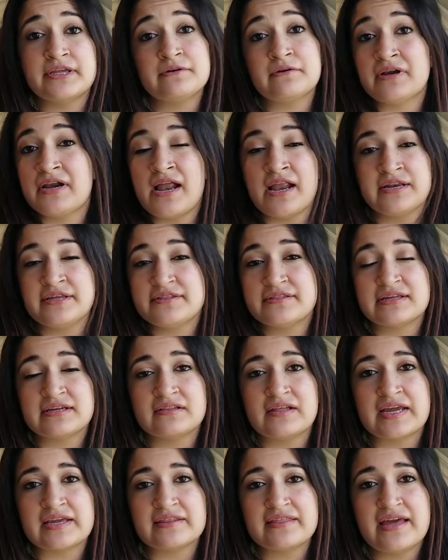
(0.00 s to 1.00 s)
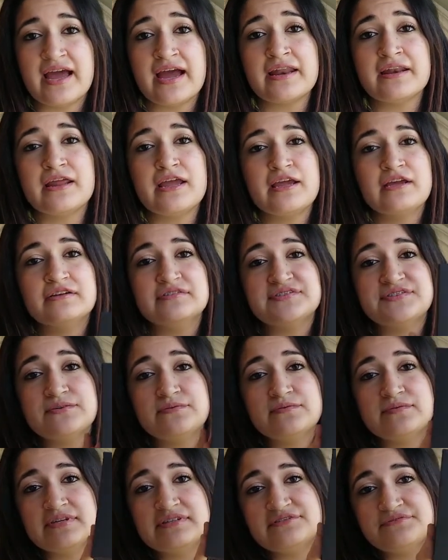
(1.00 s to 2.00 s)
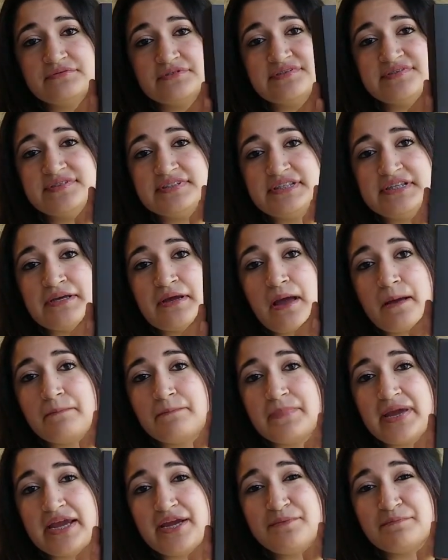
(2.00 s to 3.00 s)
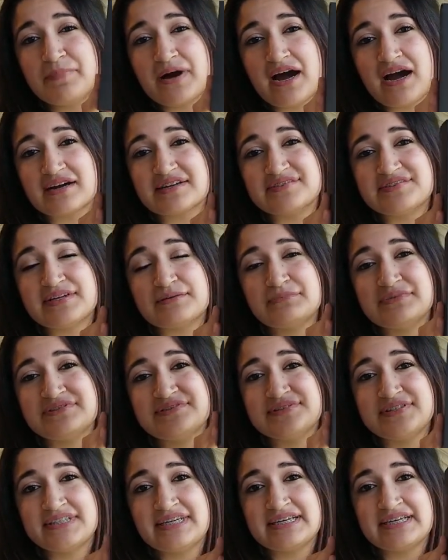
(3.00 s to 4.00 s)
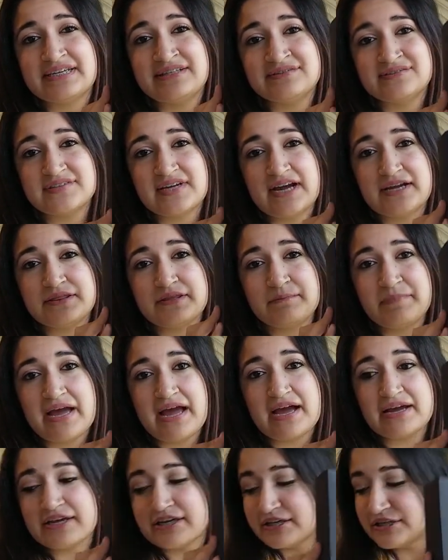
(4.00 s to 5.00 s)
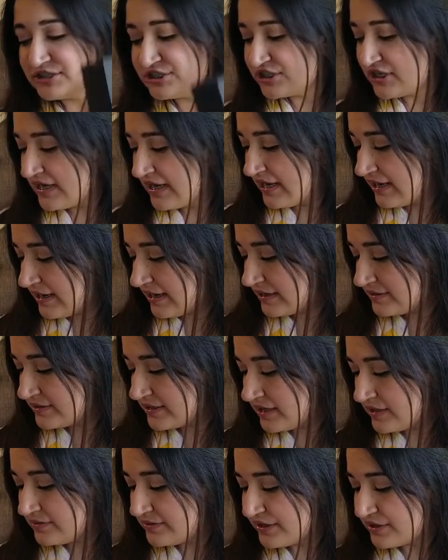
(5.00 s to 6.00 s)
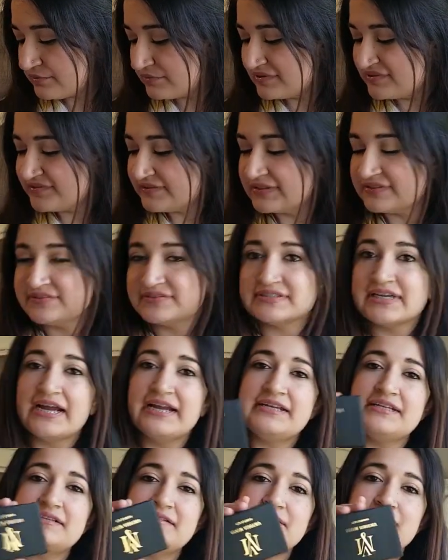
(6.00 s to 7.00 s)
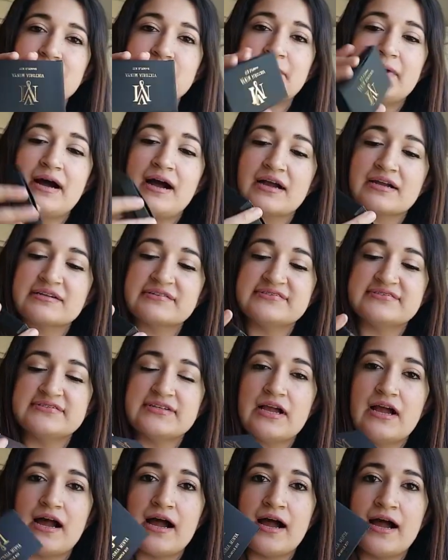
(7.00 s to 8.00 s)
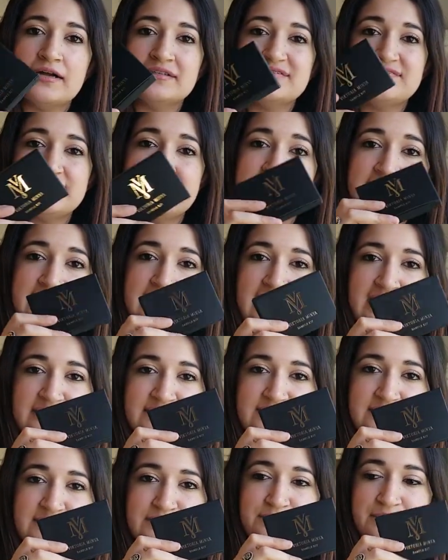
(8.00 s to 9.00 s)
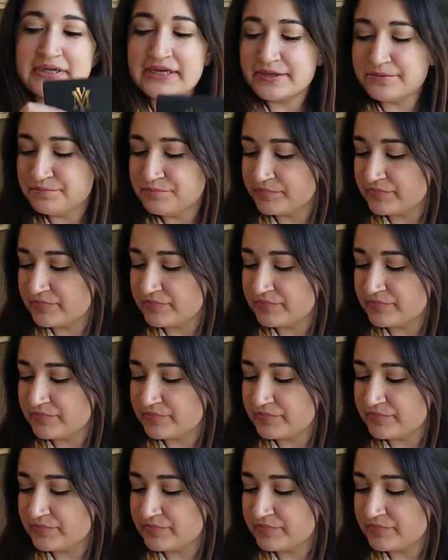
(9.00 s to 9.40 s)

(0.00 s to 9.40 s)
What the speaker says: or anything like that. So this was the main box that was sitting inside the package. And then there was this tiny little box sitting next to it.